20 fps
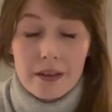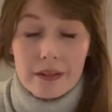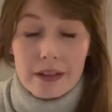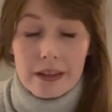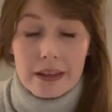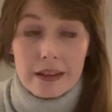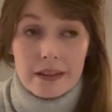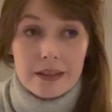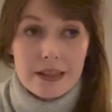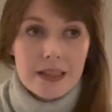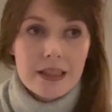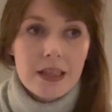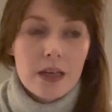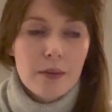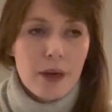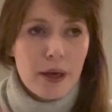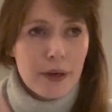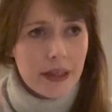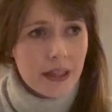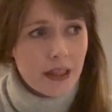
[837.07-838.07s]
It didn't
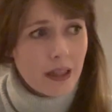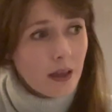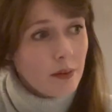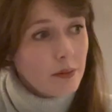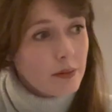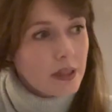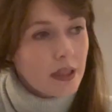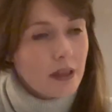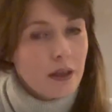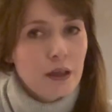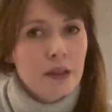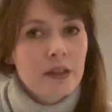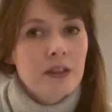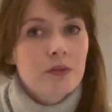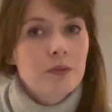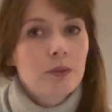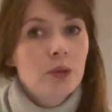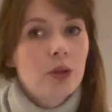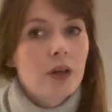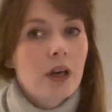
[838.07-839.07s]
come out in clumps. It kind
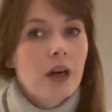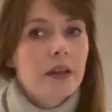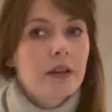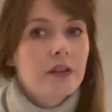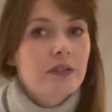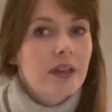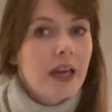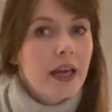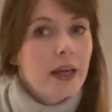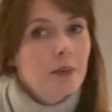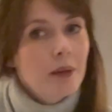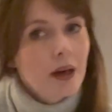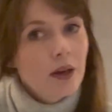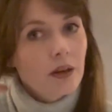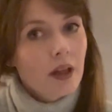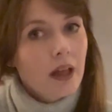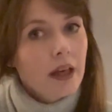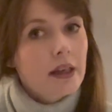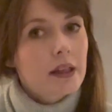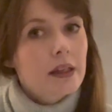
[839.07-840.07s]
of more kind of came
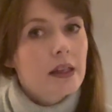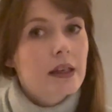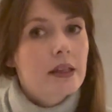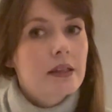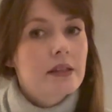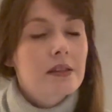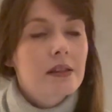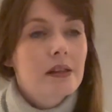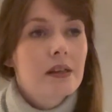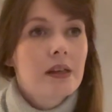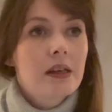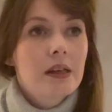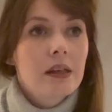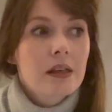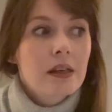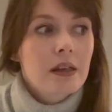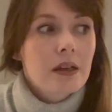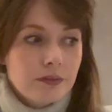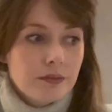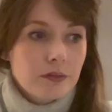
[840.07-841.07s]
out like this,
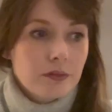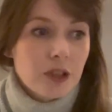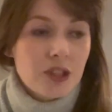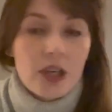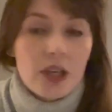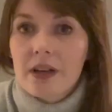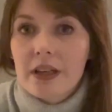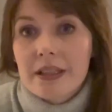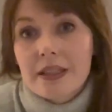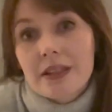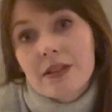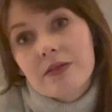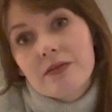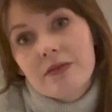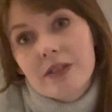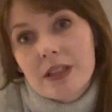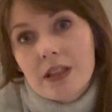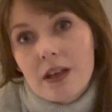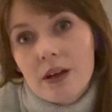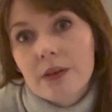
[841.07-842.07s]
which I did
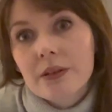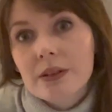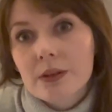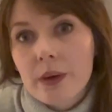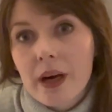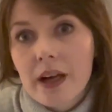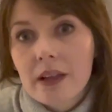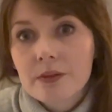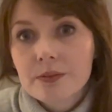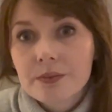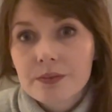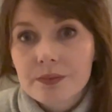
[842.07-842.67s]
video as well.